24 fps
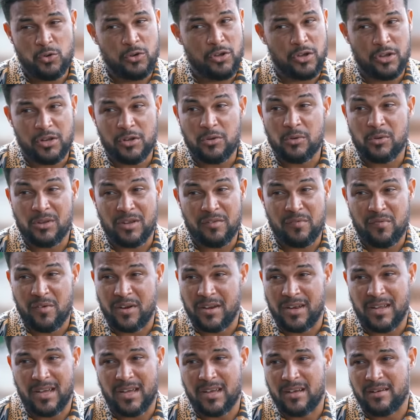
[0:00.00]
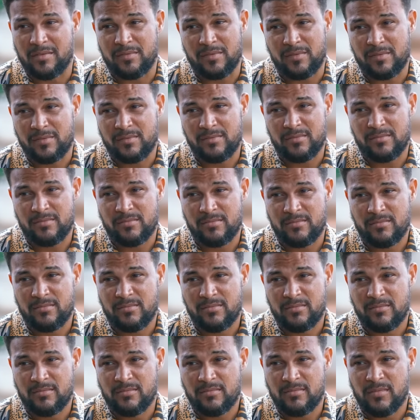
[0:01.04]
know you're the only friend I have.
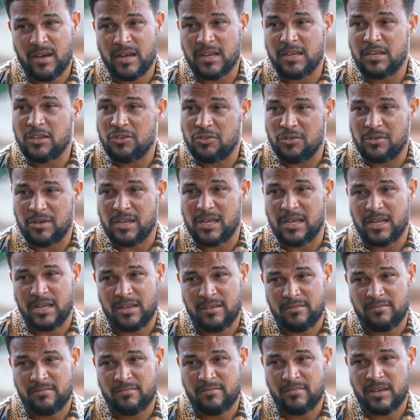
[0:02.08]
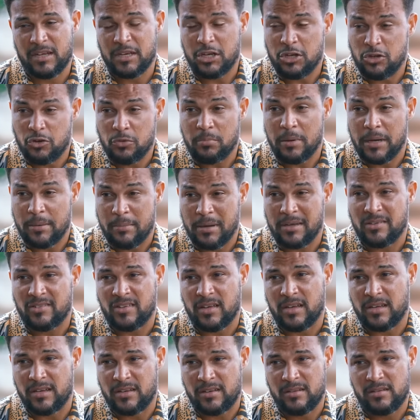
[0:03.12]
I need you there. I need you by my
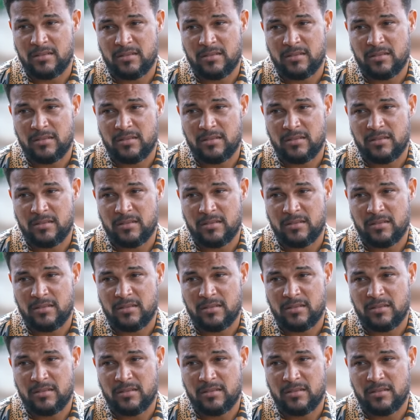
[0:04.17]
side.